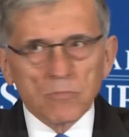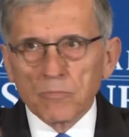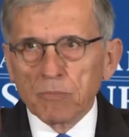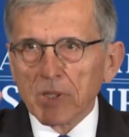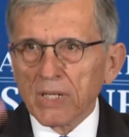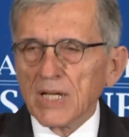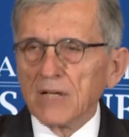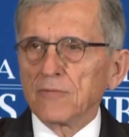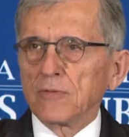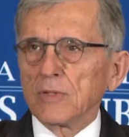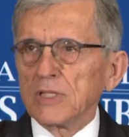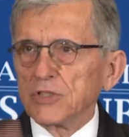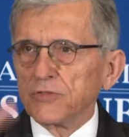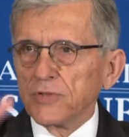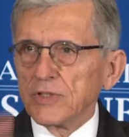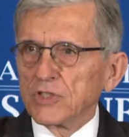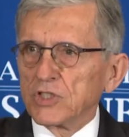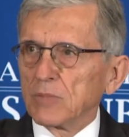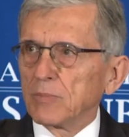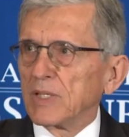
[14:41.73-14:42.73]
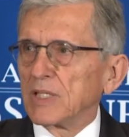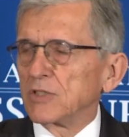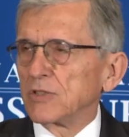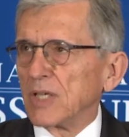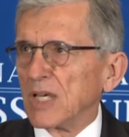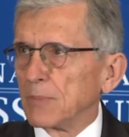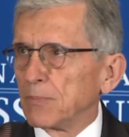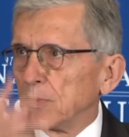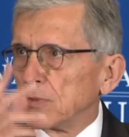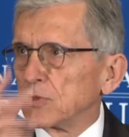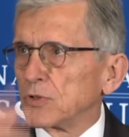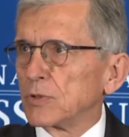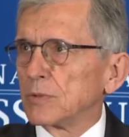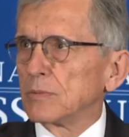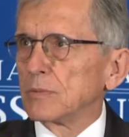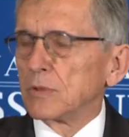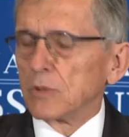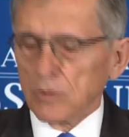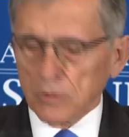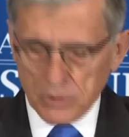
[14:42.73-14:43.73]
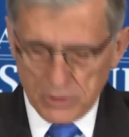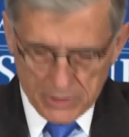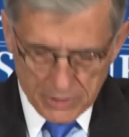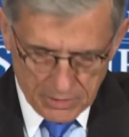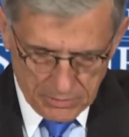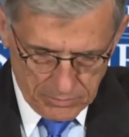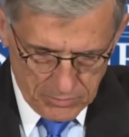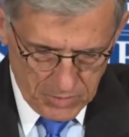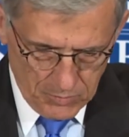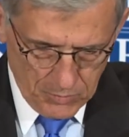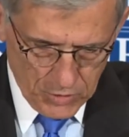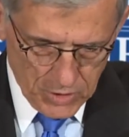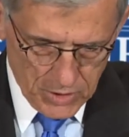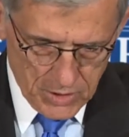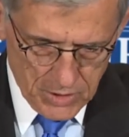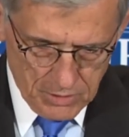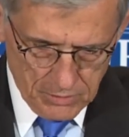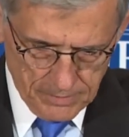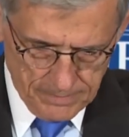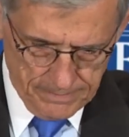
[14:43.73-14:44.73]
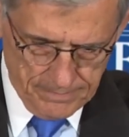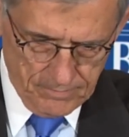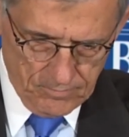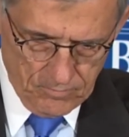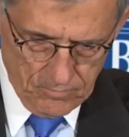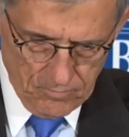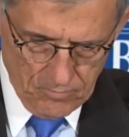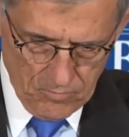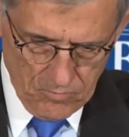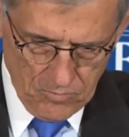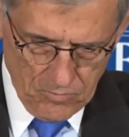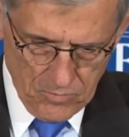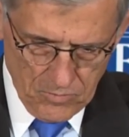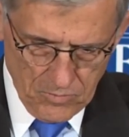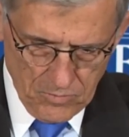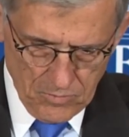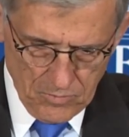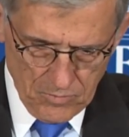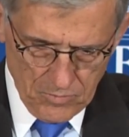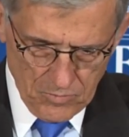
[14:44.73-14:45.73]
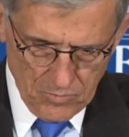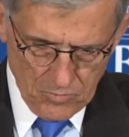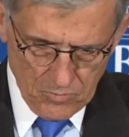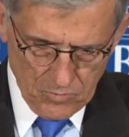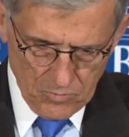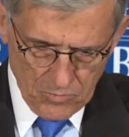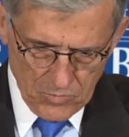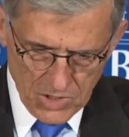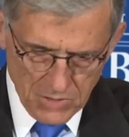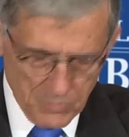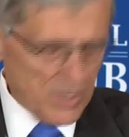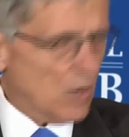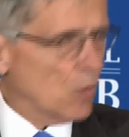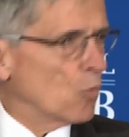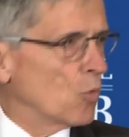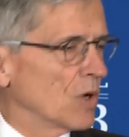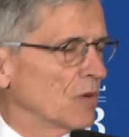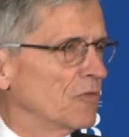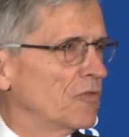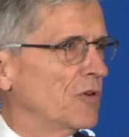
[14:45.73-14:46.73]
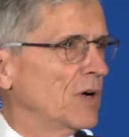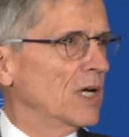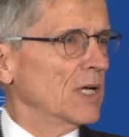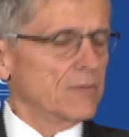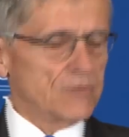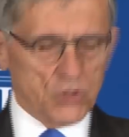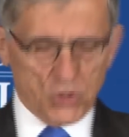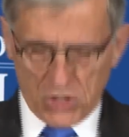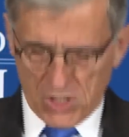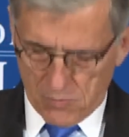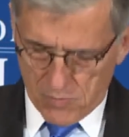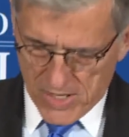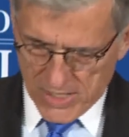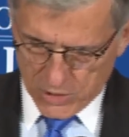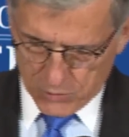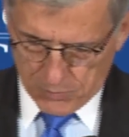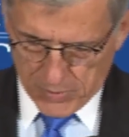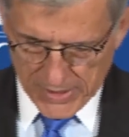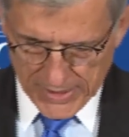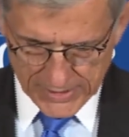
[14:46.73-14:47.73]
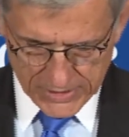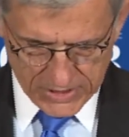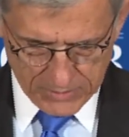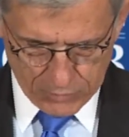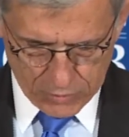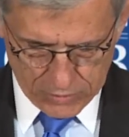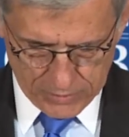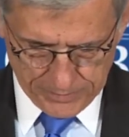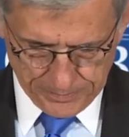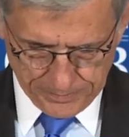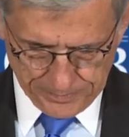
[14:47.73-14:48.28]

But I've listed some examples earlier, a moment ago, about what 5G makes possible.